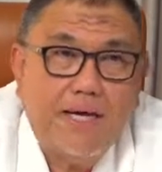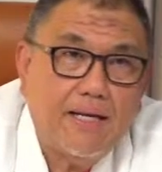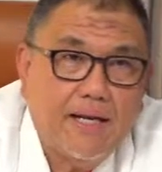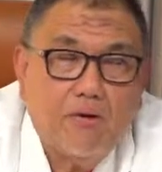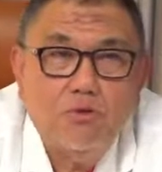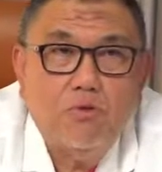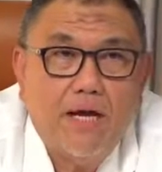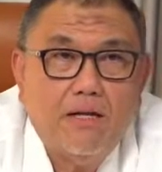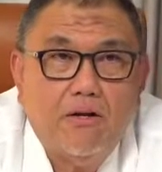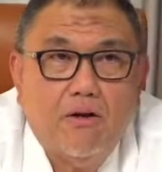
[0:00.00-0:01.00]
and I also
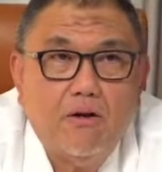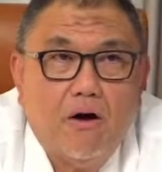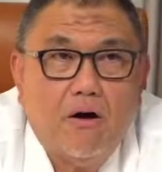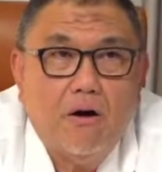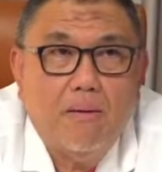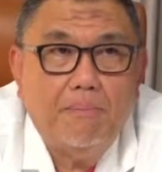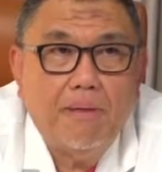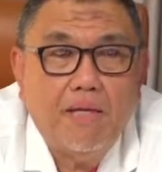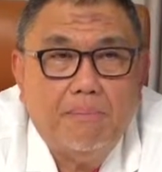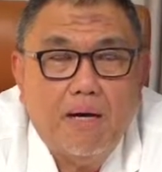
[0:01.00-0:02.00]
added on a
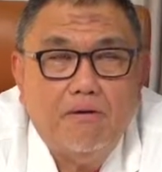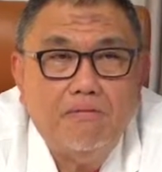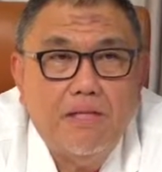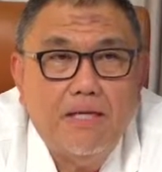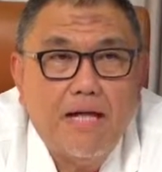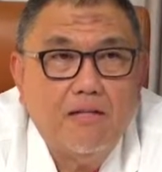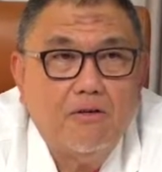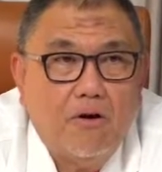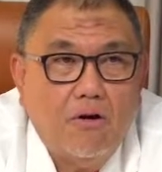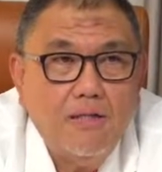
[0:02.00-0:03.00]
bit about the
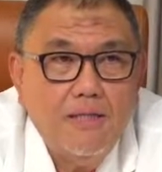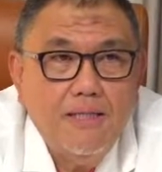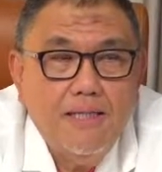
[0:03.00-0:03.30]
alcohol.